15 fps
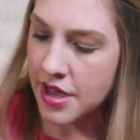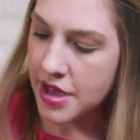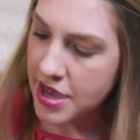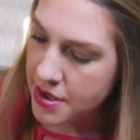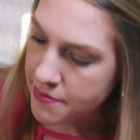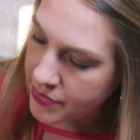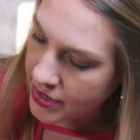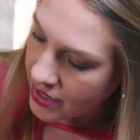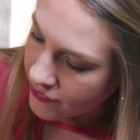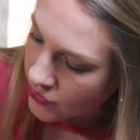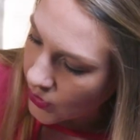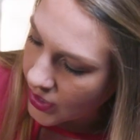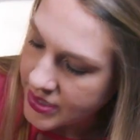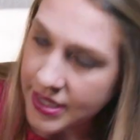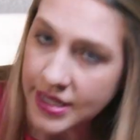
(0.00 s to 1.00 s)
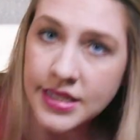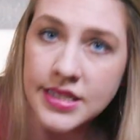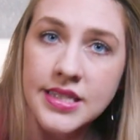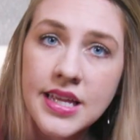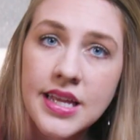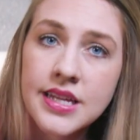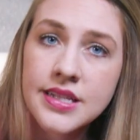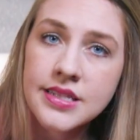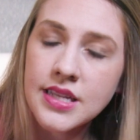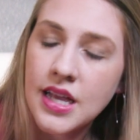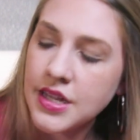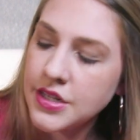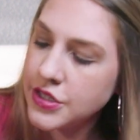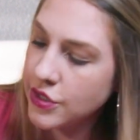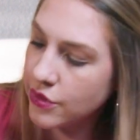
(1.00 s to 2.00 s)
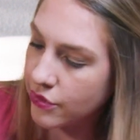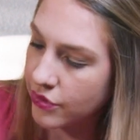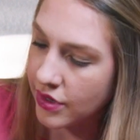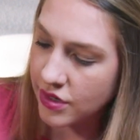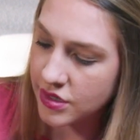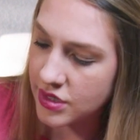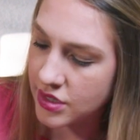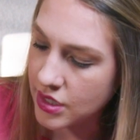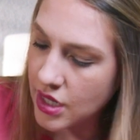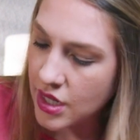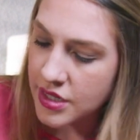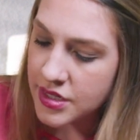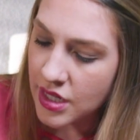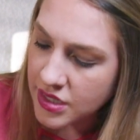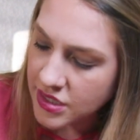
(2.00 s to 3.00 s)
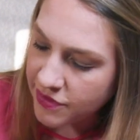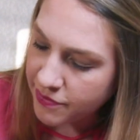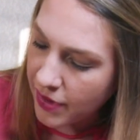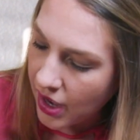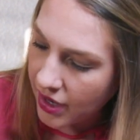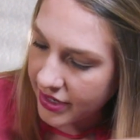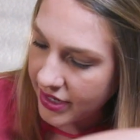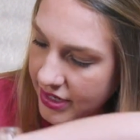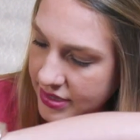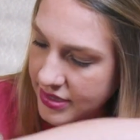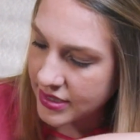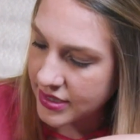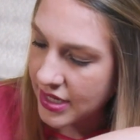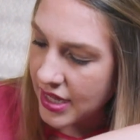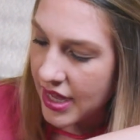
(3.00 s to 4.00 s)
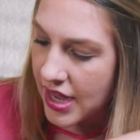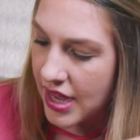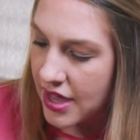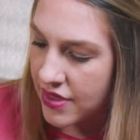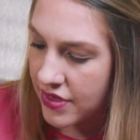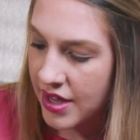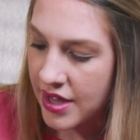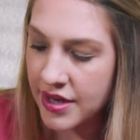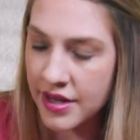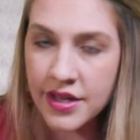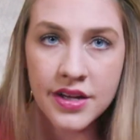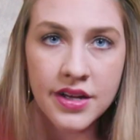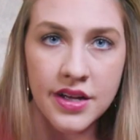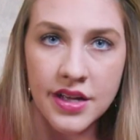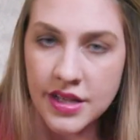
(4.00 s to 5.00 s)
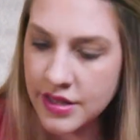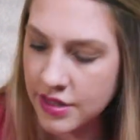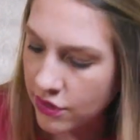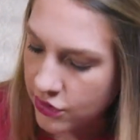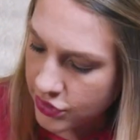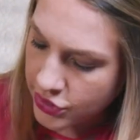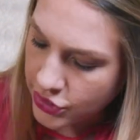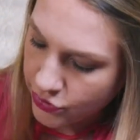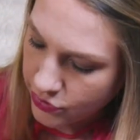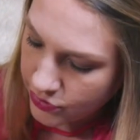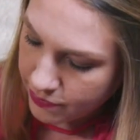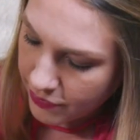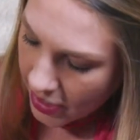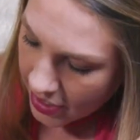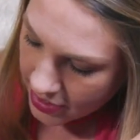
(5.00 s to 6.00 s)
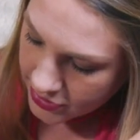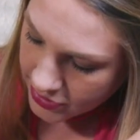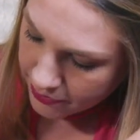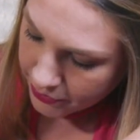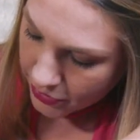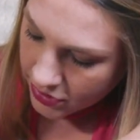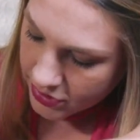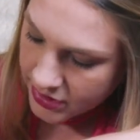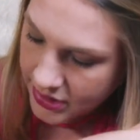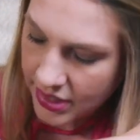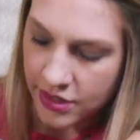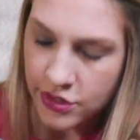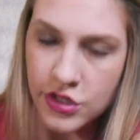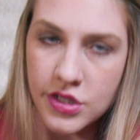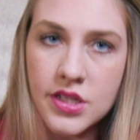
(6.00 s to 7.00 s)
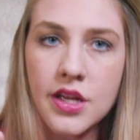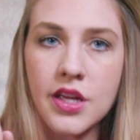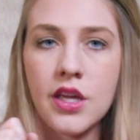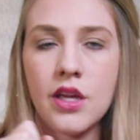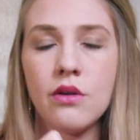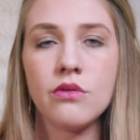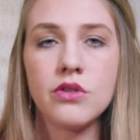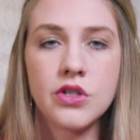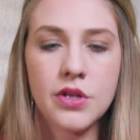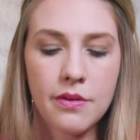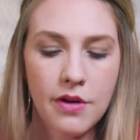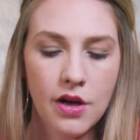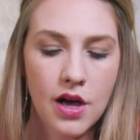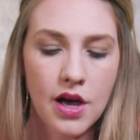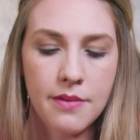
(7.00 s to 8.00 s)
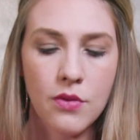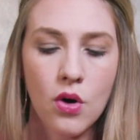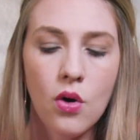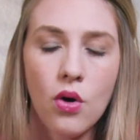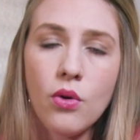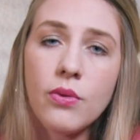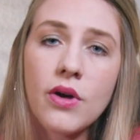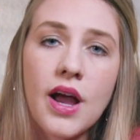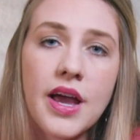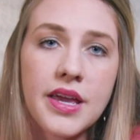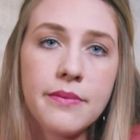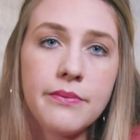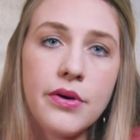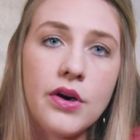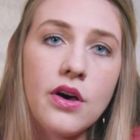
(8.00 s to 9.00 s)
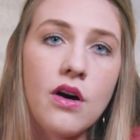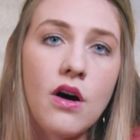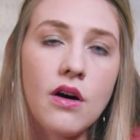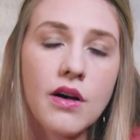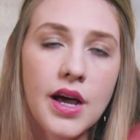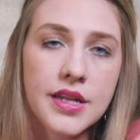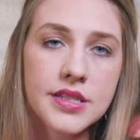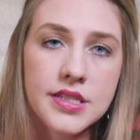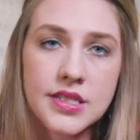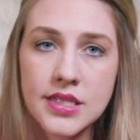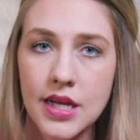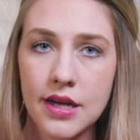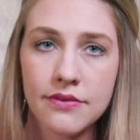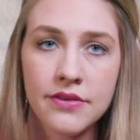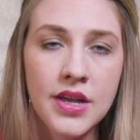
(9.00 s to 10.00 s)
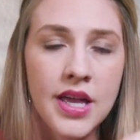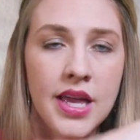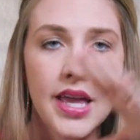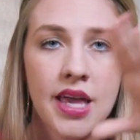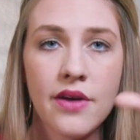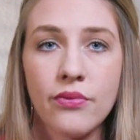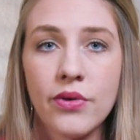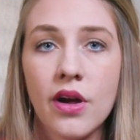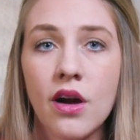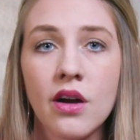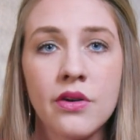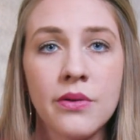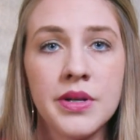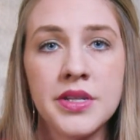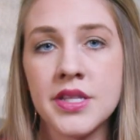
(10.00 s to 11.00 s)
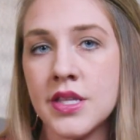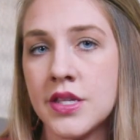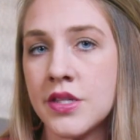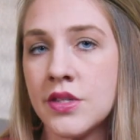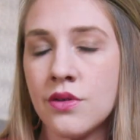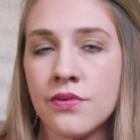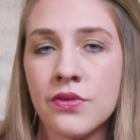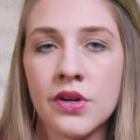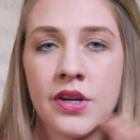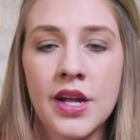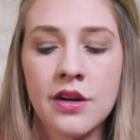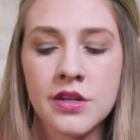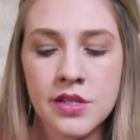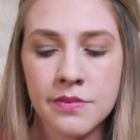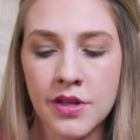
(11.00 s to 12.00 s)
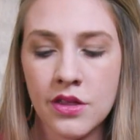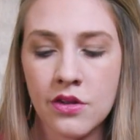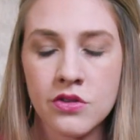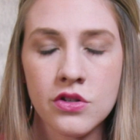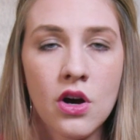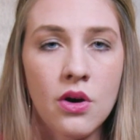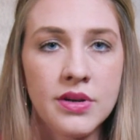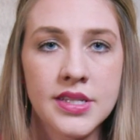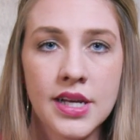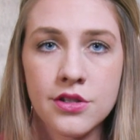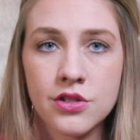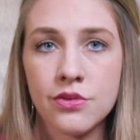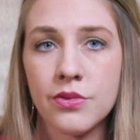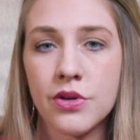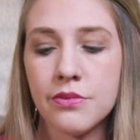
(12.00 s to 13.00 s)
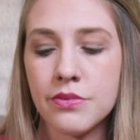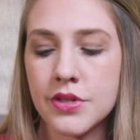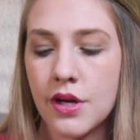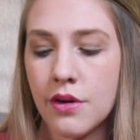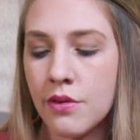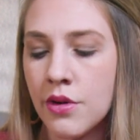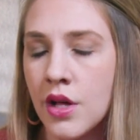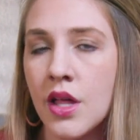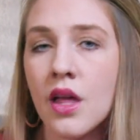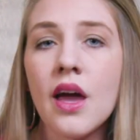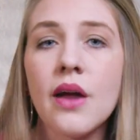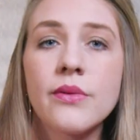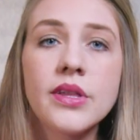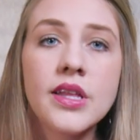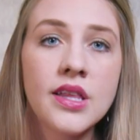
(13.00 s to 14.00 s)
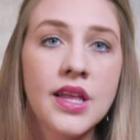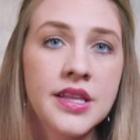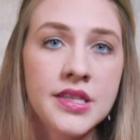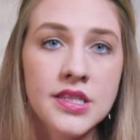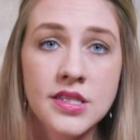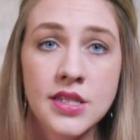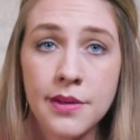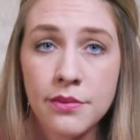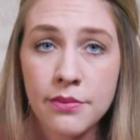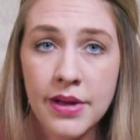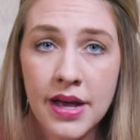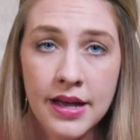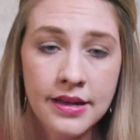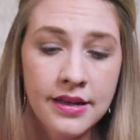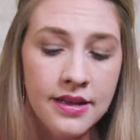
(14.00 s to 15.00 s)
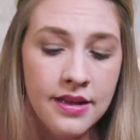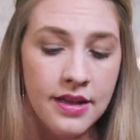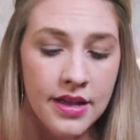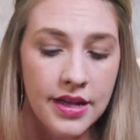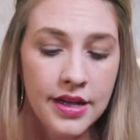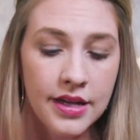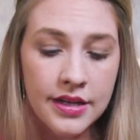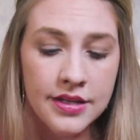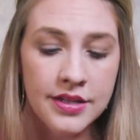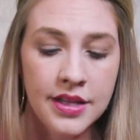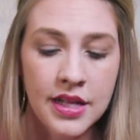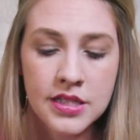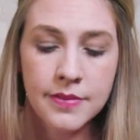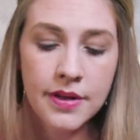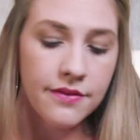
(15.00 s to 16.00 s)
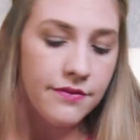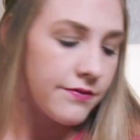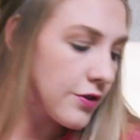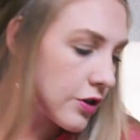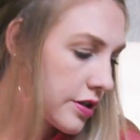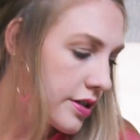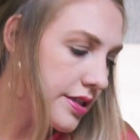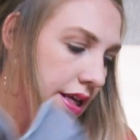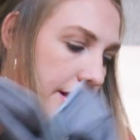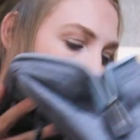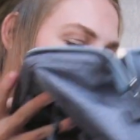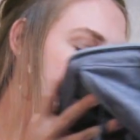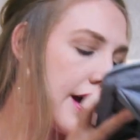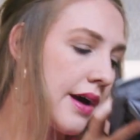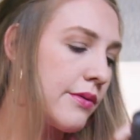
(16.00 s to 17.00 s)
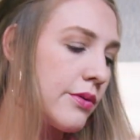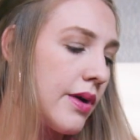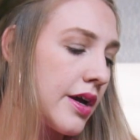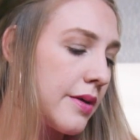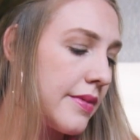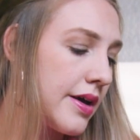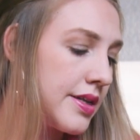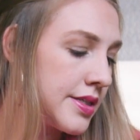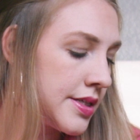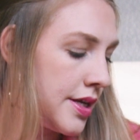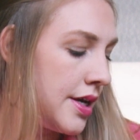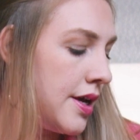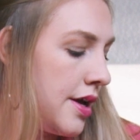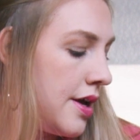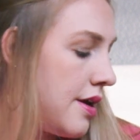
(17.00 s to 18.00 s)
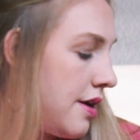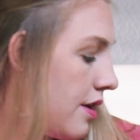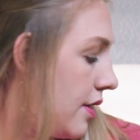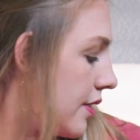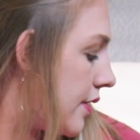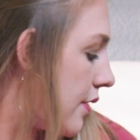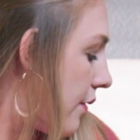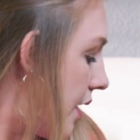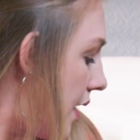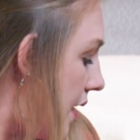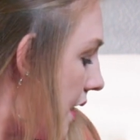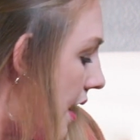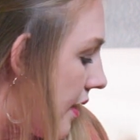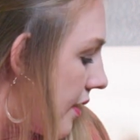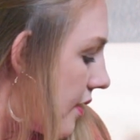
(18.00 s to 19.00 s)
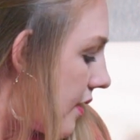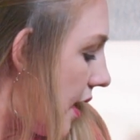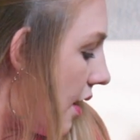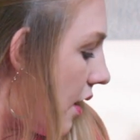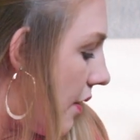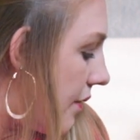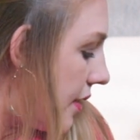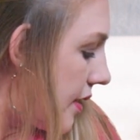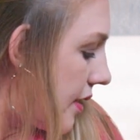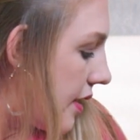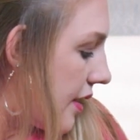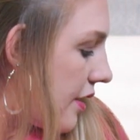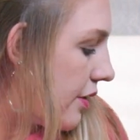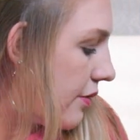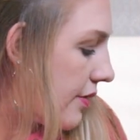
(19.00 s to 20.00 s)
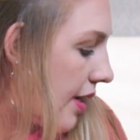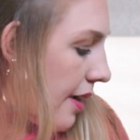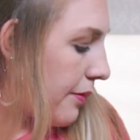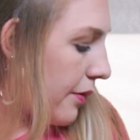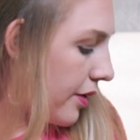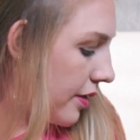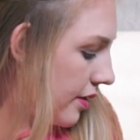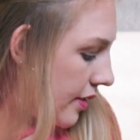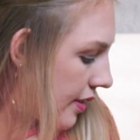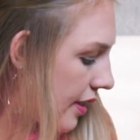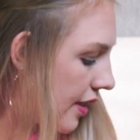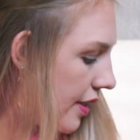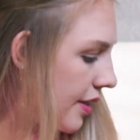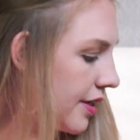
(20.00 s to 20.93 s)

Um, but if you guys can see inside too, there's tons of pockets and then and there's two uh, zippers and just a huge um, hole where I can put all kinds of stuff. If we are going to the zoo for a day or something, there's always extra room. So I really like this diaper bag and that's my first thing that I would recommend. So then next I obviously do diapers.